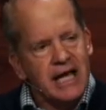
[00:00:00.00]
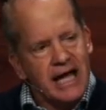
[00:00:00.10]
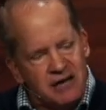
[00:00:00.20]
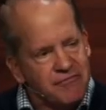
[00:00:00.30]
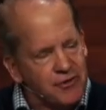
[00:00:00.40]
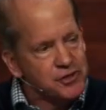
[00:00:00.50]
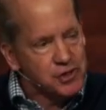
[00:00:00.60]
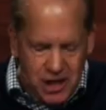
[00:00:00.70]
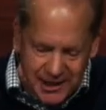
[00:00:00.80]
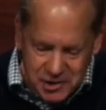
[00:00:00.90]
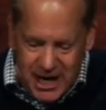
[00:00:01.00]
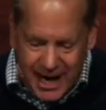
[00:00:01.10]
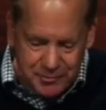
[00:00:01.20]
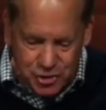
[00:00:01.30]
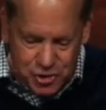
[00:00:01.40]
In 1 John
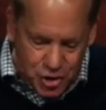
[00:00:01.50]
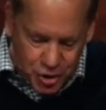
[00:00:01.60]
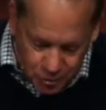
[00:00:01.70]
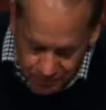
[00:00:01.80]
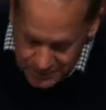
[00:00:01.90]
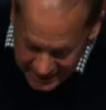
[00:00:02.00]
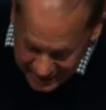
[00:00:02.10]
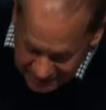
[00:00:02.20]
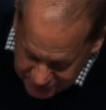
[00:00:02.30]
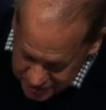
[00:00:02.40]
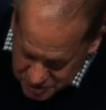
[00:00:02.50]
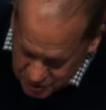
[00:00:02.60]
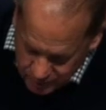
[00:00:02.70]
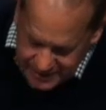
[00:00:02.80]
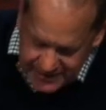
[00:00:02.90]
chapter 2, in verse
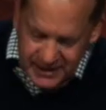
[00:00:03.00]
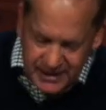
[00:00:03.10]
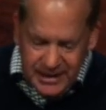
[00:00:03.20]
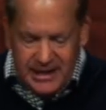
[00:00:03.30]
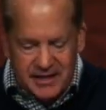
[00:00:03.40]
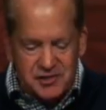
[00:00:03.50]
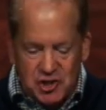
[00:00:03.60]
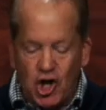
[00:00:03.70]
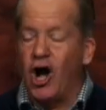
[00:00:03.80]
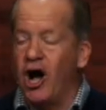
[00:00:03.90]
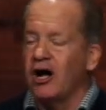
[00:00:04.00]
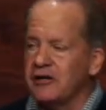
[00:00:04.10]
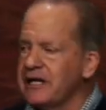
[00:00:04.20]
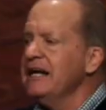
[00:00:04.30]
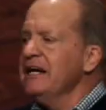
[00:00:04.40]
1, he is
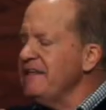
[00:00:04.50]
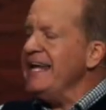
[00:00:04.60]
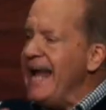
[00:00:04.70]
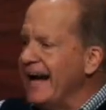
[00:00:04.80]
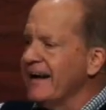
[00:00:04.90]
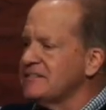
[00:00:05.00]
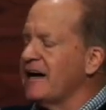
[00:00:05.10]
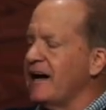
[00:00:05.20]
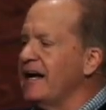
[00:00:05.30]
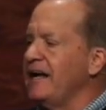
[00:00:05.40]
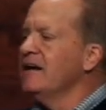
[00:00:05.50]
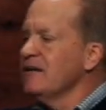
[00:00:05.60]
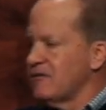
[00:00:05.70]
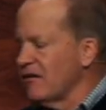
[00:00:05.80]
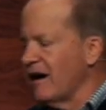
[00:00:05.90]
called the
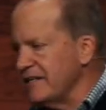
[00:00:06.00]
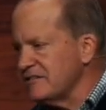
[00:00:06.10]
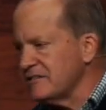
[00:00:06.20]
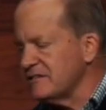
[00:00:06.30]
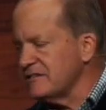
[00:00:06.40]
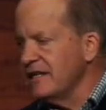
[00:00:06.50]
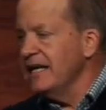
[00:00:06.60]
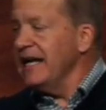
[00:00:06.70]
Antichrist.